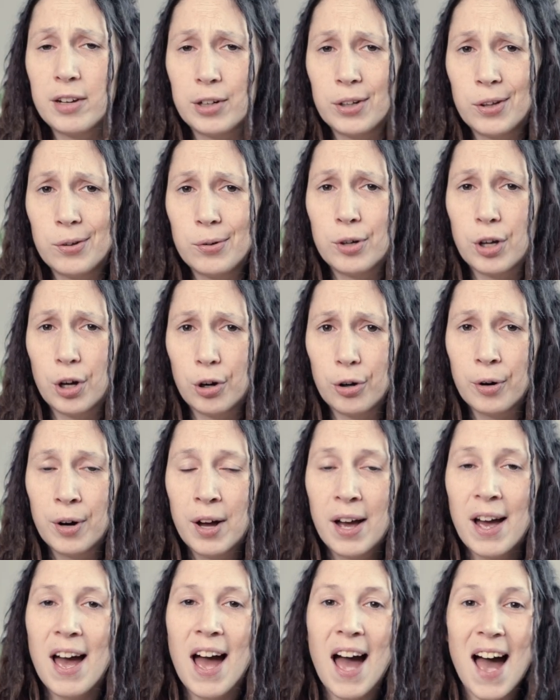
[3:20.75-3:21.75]
there you
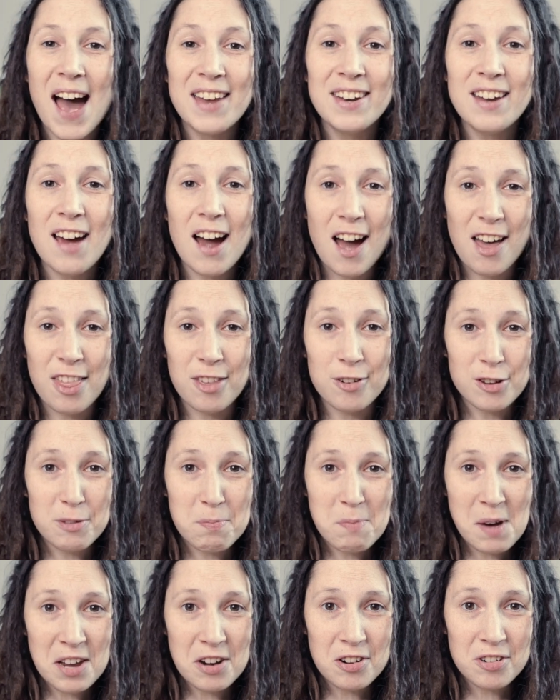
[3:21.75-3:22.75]
go. And other
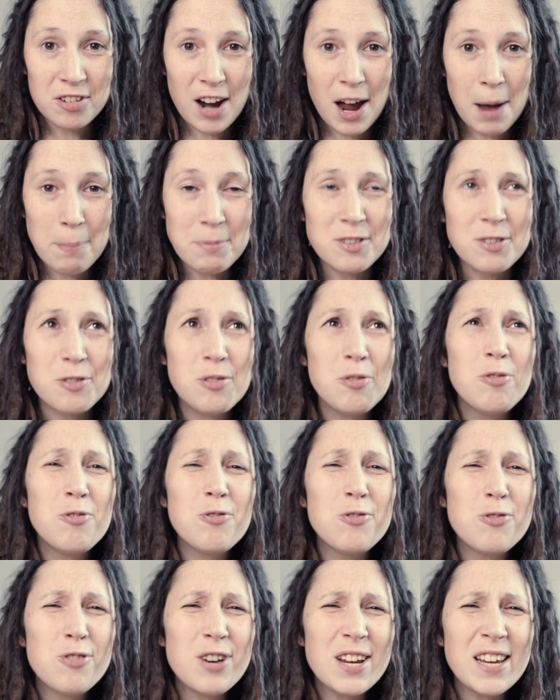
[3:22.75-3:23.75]
spider crabs do
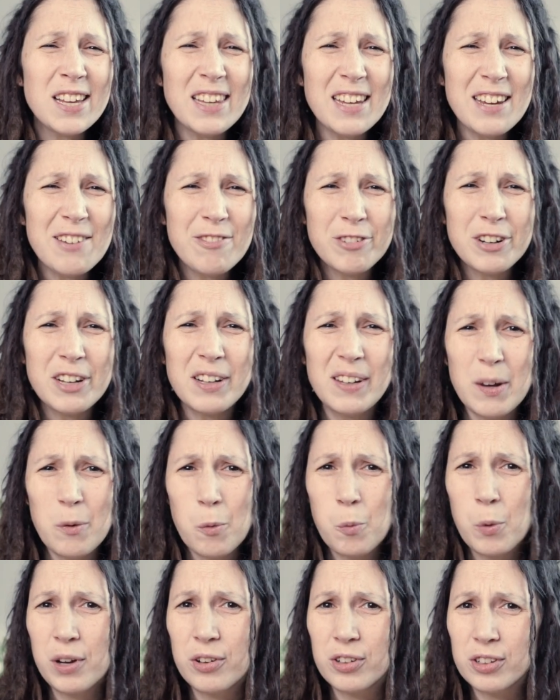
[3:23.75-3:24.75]
really, really
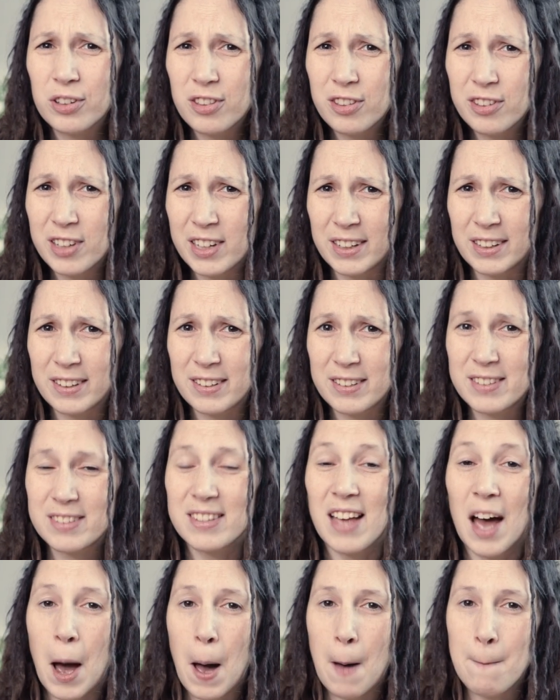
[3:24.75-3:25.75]
weird
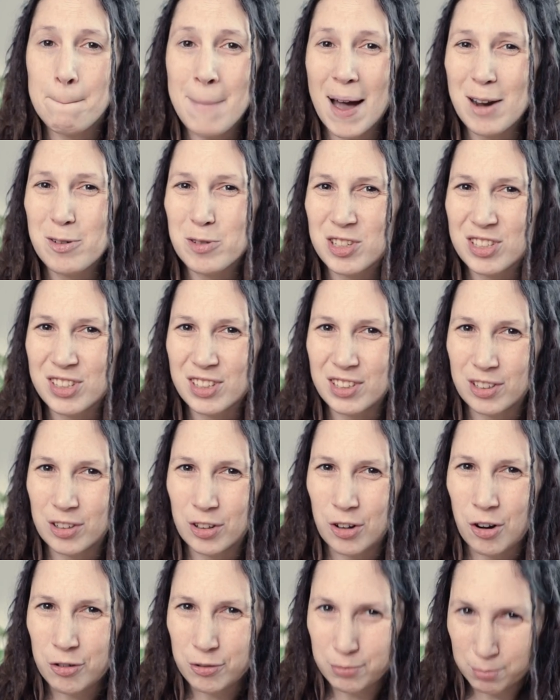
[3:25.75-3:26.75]
things. A
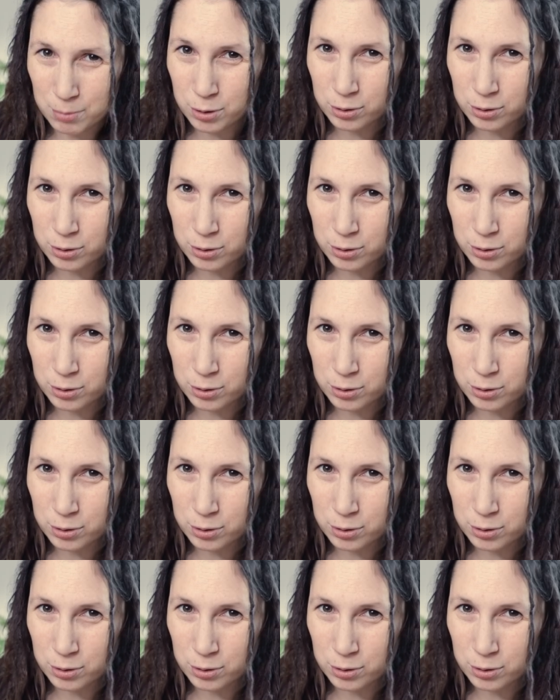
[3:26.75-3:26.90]
mountain of